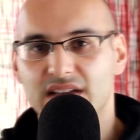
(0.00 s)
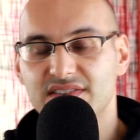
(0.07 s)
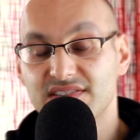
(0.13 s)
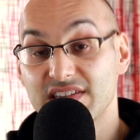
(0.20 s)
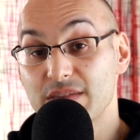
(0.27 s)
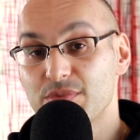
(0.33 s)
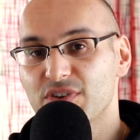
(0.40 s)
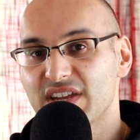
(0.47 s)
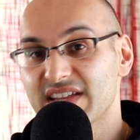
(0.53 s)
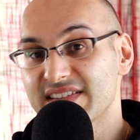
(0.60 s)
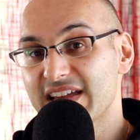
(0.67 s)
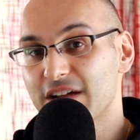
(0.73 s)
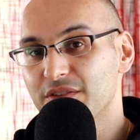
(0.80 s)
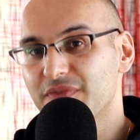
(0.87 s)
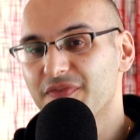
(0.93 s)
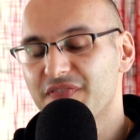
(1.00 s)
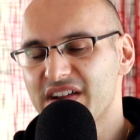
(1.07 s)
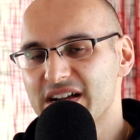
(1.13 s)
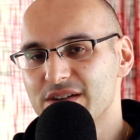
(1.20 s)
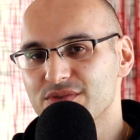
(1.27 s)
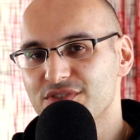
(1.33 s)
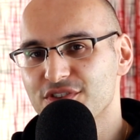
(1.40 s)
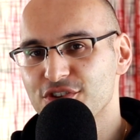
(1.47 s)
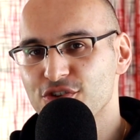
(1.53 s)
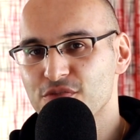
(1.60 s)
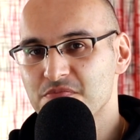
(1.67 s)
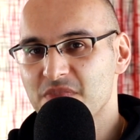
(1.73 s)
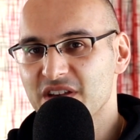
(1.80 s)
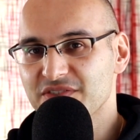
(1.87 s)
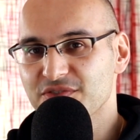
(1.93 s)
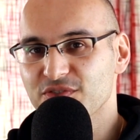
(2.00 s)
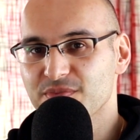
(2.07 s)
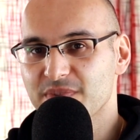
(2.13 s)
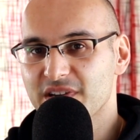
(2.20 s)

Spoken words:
And Seaborne et al. Found that your muscles